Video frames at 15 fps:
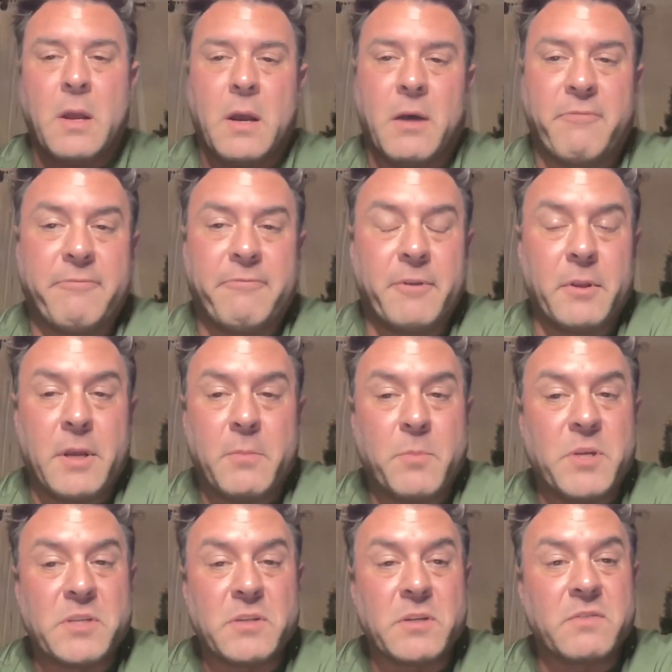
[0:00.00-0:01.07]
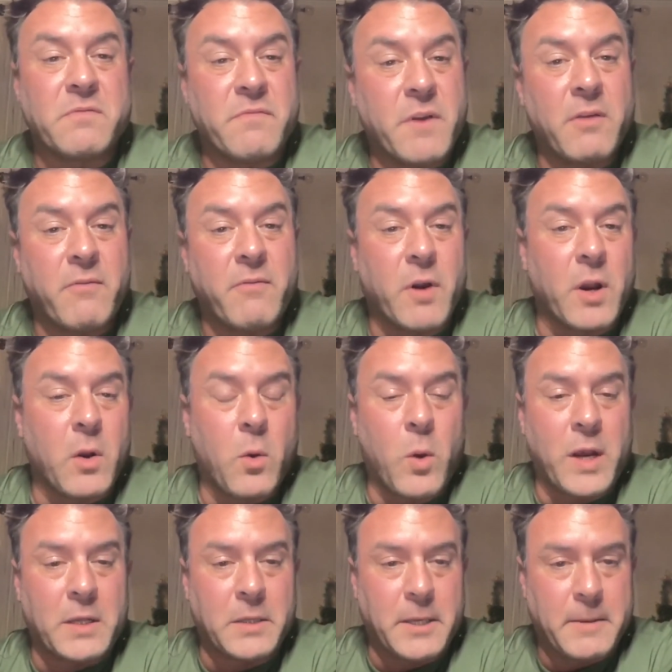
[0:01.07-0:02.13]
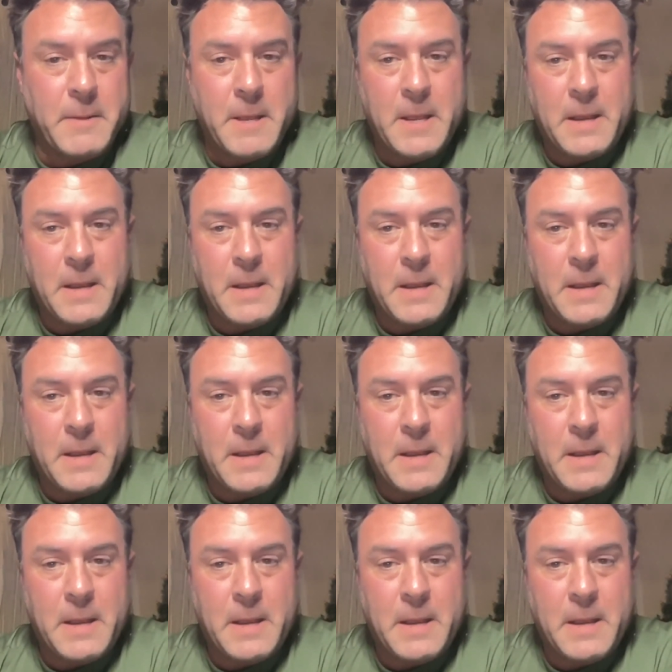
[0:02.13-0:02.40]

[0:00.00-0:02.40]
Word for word: affiliate business very, very quickly.